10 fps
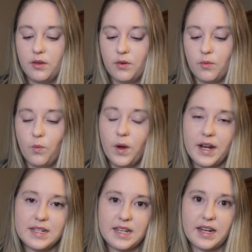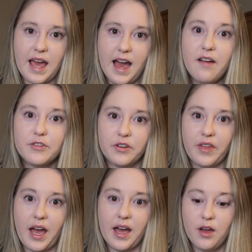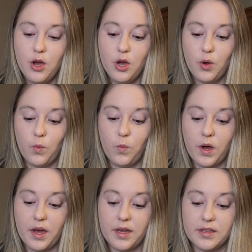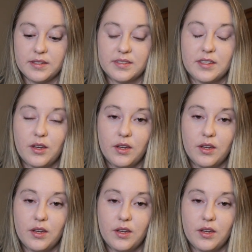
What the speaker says: what I did after that was